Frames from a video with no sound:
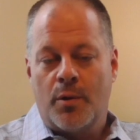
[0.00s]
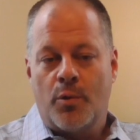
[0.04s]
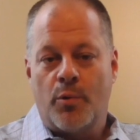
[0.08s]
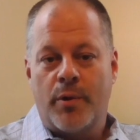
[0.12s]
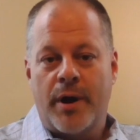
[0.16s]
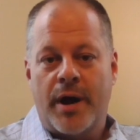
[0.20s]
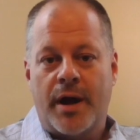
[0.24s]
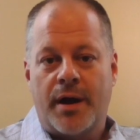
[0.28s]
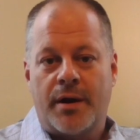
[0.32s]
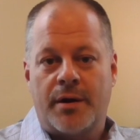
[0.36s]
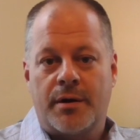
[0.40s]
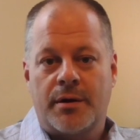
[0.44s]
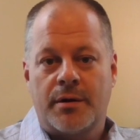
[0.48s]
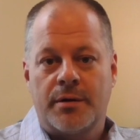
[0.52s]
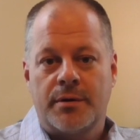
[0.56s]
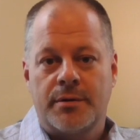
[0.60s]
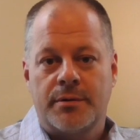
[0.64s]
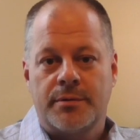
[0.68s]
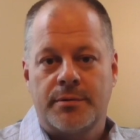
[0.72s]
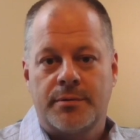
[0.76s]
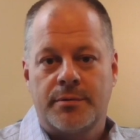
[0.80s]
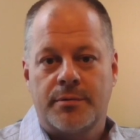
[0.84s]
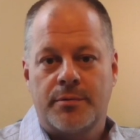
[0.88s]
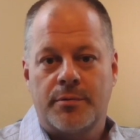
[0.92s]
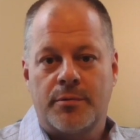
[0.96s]
where
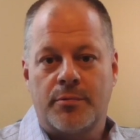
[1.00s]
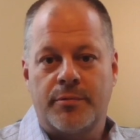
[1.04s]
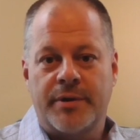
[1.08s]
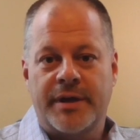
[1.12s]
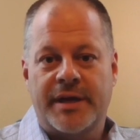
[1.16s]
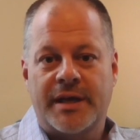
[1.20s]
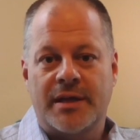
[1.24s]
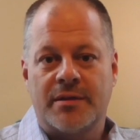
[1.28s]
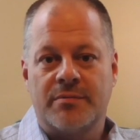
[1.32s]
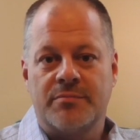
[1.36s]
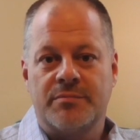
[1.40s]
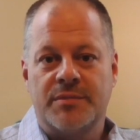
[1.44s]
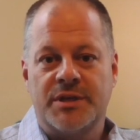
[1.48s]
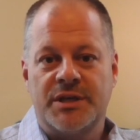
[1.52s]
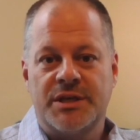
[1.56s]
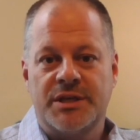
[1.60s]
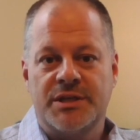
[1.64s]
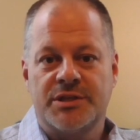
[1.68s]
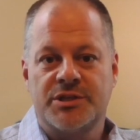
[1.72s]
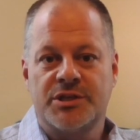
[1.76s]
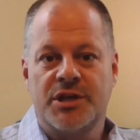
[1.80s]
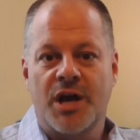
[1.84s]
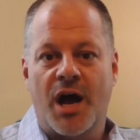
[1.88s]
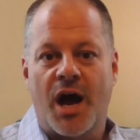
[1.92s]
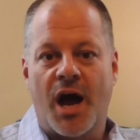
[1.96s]
we can
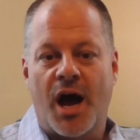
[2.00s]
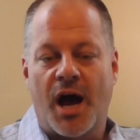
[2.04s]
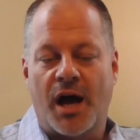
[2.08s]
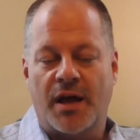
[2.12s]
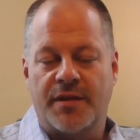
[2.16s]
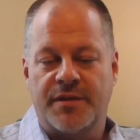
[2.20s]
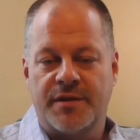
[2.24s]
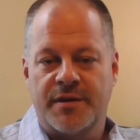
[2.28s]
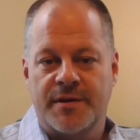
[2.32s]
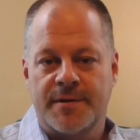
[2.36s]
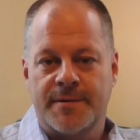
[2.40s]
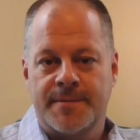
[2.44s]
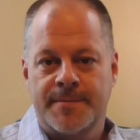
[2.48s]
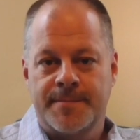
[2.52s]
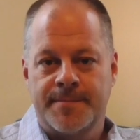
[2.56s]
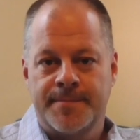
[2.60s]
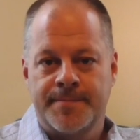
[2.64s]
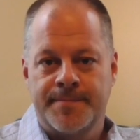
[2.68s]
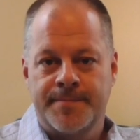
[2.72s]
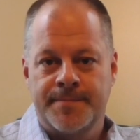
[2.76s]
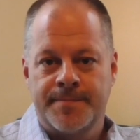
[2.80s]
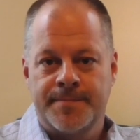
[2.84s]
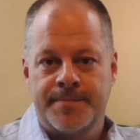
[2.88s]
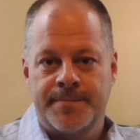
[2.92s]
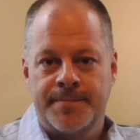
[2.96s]
meet God
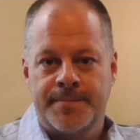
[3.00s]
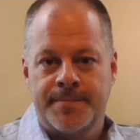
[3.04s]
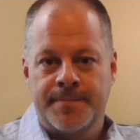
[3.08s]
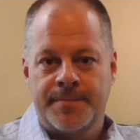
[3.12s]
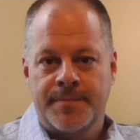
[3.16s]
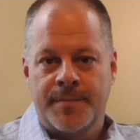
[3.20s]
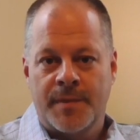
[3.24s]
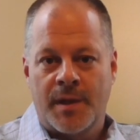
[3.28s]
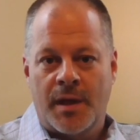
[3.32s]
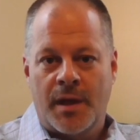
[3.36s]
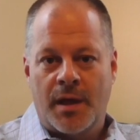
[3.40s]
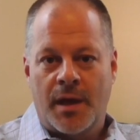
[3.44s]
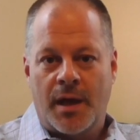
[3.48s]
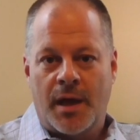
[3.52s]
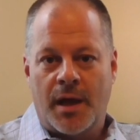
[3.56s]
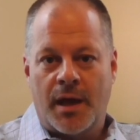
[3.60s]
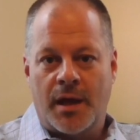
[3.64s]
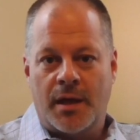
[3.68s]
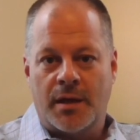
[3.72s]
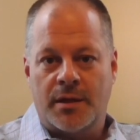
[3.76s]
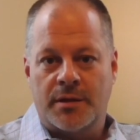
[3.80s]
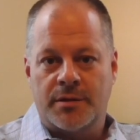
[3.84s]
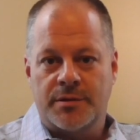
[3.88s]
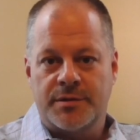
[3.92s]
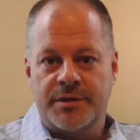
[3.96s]

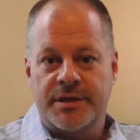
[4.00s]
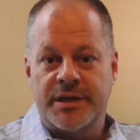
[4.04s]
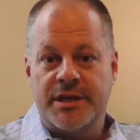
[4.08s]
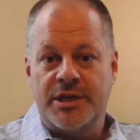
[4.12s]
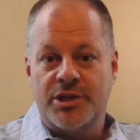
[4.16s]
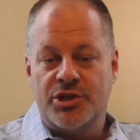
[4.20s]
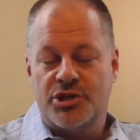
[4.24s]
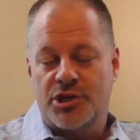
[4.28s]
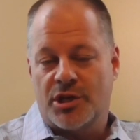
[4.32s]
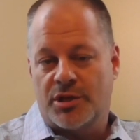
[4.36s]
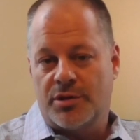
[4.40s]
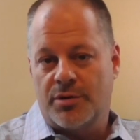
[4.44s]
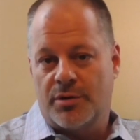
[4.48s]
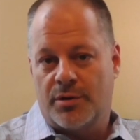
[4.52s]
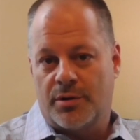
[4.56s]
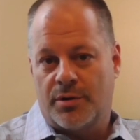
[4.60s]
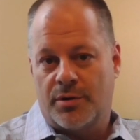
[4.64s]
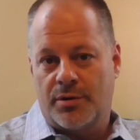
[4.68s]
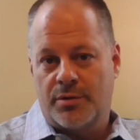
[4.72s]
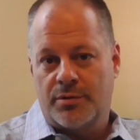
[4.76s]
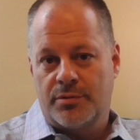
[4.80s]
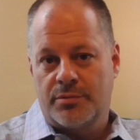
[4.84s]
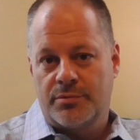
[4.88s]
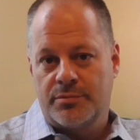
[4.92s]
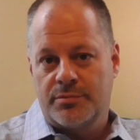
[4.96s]
and each
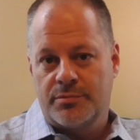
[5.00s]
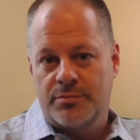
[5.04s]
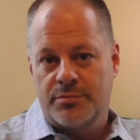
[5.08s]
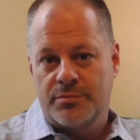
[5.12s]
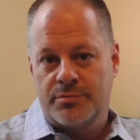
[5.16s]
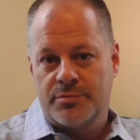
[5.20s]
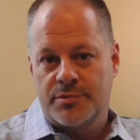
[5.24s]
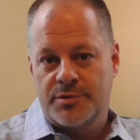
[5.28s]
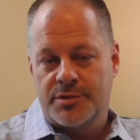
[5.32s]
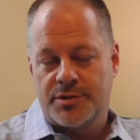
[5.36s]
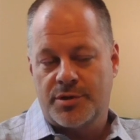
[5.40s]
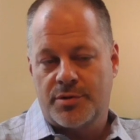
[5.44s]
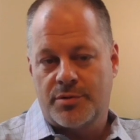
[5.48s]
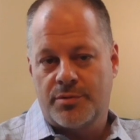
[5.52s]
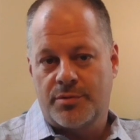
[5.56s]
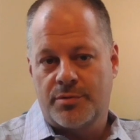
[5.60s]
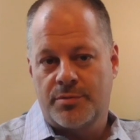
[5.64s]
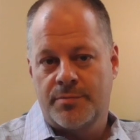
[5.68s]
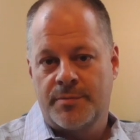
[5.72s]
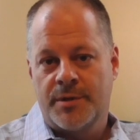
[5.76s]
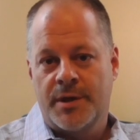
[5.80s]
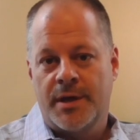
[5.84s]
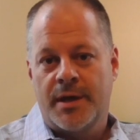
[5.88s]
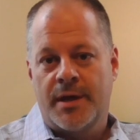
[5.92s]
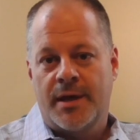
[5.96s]
other.
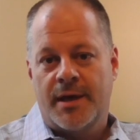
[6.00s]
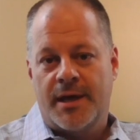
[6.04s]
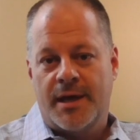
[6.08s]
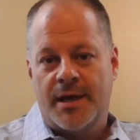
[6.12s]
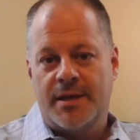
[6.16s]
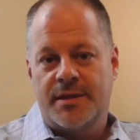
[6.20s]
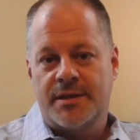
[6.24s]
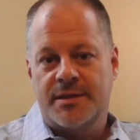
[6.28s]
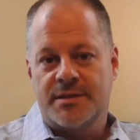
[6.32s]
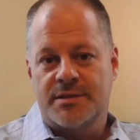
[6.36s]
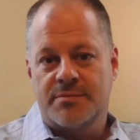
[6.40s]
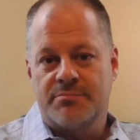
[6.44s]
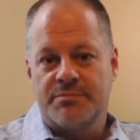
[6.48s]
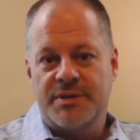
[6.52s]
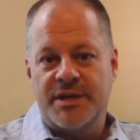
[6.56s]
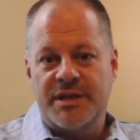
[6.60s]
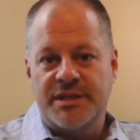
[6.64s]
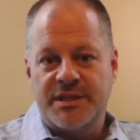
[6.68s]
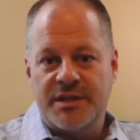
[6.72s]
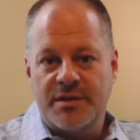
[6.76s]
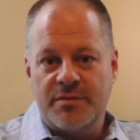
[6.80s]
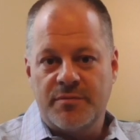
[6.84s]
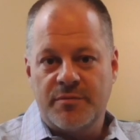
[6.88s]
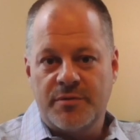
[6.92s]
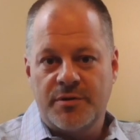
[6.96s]
So it is a
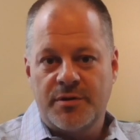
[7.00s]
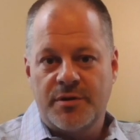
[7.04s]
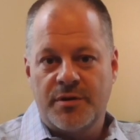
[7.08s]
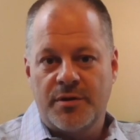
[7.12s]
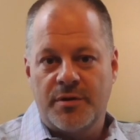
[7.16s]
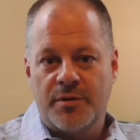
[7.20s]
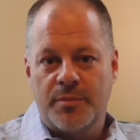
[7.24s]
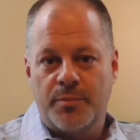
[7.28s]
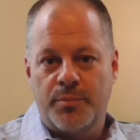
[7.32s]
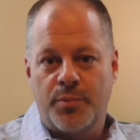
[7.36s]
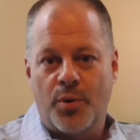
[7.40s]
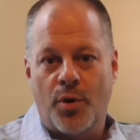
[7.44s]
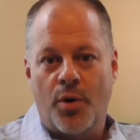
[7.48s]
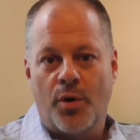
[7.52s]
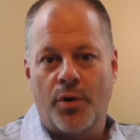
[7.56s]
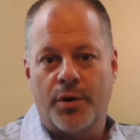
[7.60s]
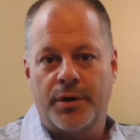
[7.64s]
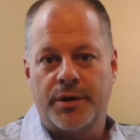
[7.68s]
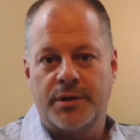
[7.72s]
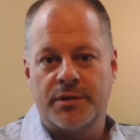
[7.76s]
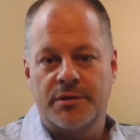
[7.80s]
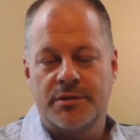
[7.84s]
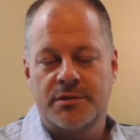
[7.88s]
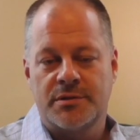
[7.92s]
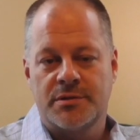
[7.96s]
meeting
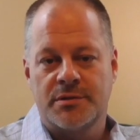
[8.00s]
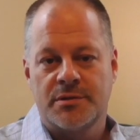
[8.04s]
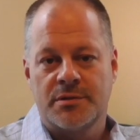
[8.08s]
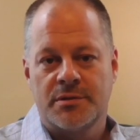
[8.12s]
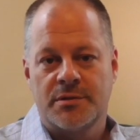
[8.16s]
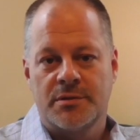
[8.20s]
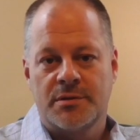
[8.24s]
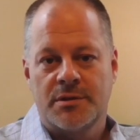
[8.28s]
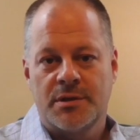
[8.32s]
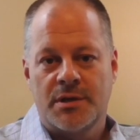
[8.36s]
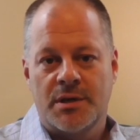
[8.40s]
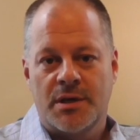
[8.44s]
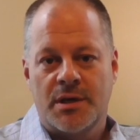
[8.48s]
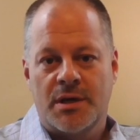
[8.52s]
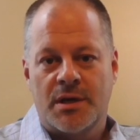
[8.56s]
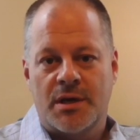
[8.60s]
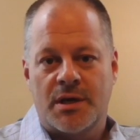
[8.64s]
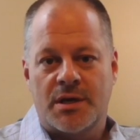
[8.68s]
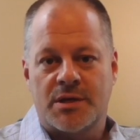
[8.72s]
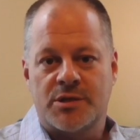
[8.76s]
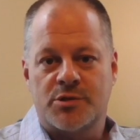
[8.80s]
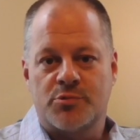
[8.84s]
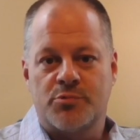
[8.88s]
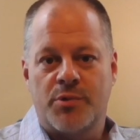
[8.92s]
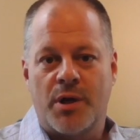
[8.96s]
point
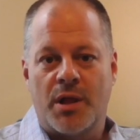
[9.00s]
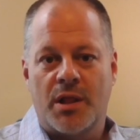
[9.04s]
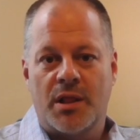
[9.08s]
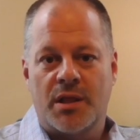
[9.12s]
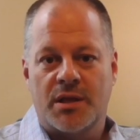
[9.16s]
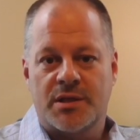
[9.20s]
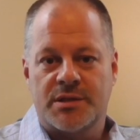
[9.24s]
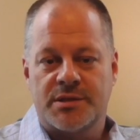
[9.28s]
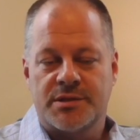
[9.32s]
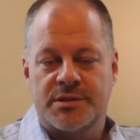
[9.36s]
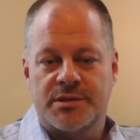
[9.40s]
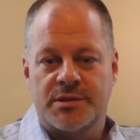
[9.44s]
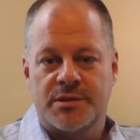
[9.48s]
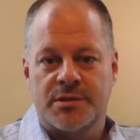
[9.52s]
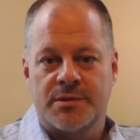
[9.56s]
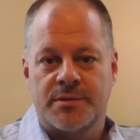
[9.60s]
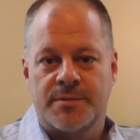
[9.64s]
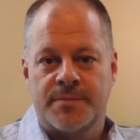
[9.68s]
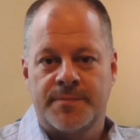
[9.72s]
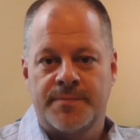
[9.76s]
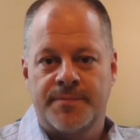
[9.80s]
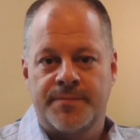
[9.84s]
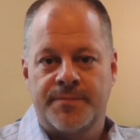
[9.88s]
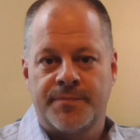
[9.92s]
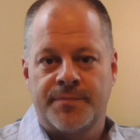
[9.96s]
as well as
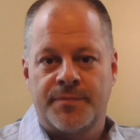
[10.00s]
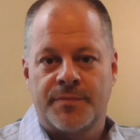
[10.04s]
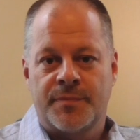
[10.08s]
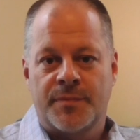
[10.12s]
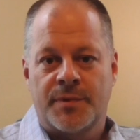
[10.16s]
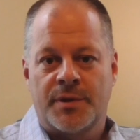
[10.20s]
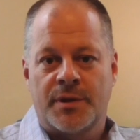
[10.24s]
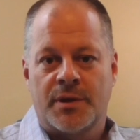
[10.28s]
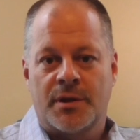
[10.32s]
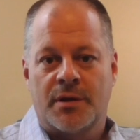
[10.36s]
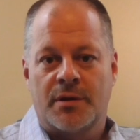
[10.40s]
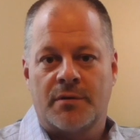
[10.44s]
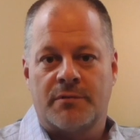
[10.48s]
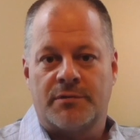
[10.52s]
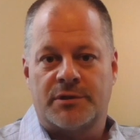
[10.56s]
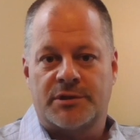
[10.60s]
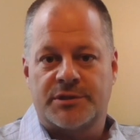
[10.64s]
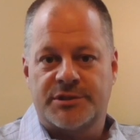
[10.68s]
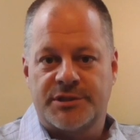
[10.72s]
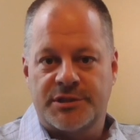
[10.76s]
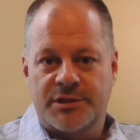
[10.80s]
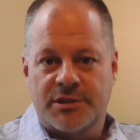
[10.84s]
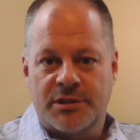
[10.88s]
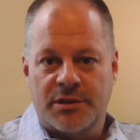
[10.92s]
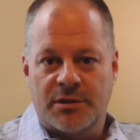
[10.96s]

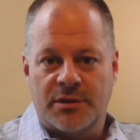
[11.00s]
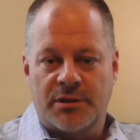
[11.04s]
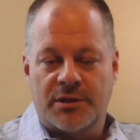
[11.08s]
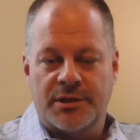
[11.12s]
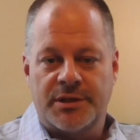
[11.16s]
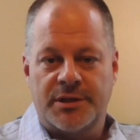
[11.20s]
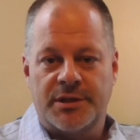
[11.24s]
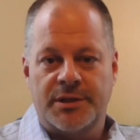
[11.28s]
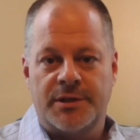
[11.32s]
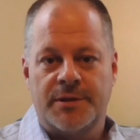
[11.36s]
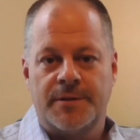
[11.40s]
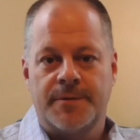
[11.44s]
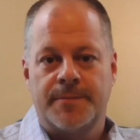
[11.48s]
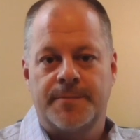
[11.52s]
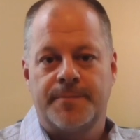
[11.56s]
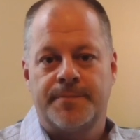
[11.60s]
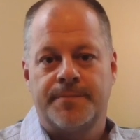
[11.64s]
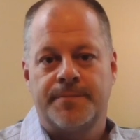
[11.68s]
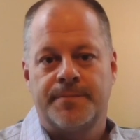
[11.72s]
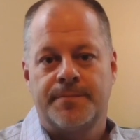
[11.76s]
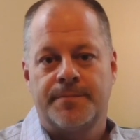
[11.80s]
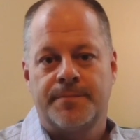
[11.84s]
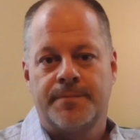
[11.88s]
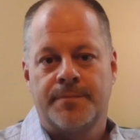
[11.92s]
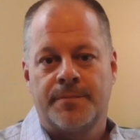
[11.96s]
vertically
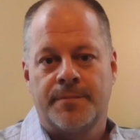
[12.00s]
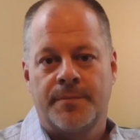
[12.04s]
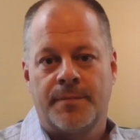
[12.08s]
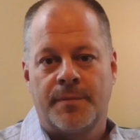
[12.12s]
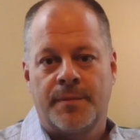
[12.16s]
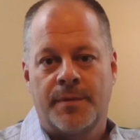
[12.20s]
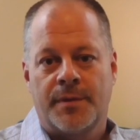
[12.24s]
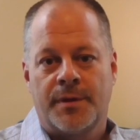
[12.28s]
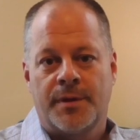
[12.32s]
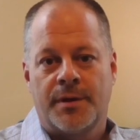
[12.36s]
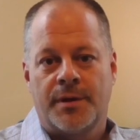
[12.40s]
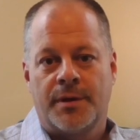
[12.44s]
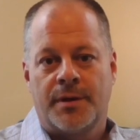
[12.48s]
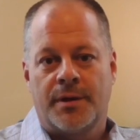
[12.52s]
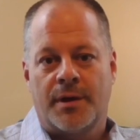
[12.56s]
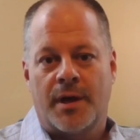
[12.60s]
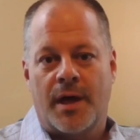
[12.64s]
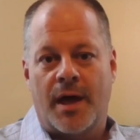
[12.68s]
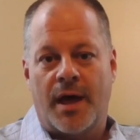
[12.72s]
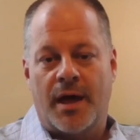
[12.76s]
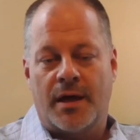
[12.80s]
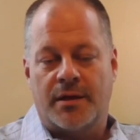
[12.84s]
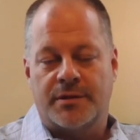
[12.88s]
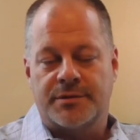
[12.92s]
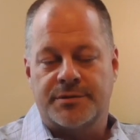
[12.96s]

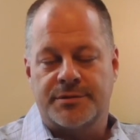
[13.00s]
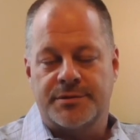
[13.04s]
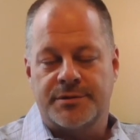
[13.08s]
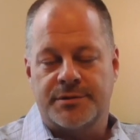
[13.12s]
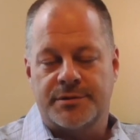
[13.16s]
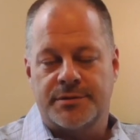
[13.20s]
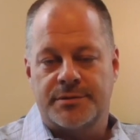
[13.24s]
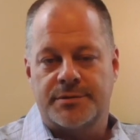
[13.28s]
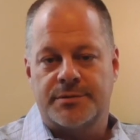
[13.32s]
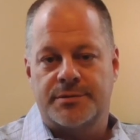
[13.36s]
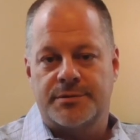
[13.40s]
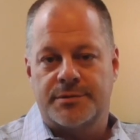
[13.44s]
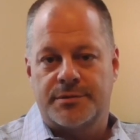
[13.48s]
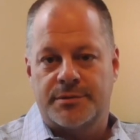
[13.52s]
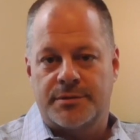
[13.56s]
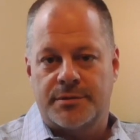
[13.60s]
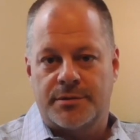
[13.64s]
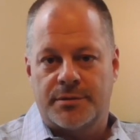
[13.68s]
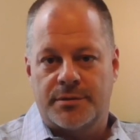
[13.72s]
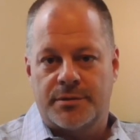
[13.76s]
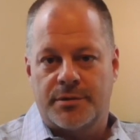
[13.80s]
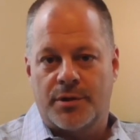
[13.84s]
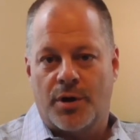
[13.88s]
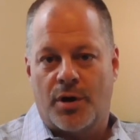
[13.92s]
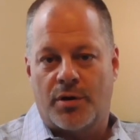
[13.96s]
and
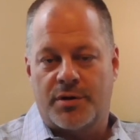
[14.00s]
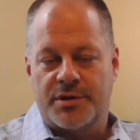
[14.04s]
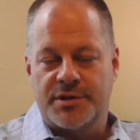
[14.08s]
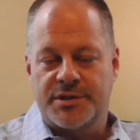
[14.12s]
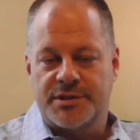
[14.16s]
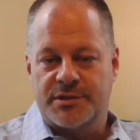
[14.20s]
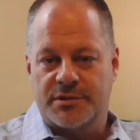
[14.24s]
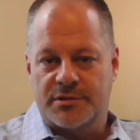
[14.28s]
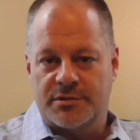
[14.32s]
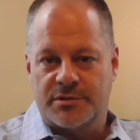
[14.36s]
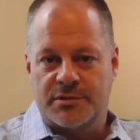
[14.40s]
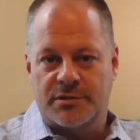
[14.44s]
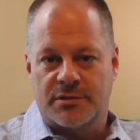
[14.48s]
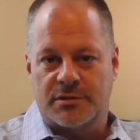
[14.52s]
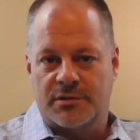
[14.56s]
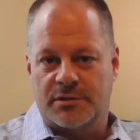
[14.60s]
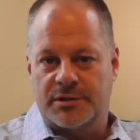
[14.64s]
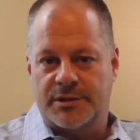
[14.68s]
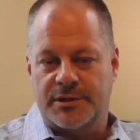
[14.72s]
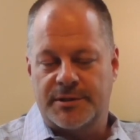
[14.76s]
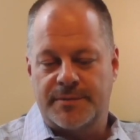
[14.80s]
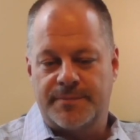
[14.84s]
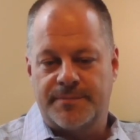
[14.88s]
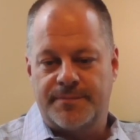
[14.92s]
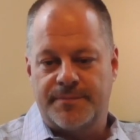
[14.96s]

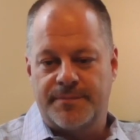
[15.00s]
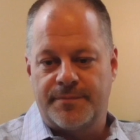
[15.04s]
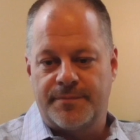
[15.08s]
horizontally.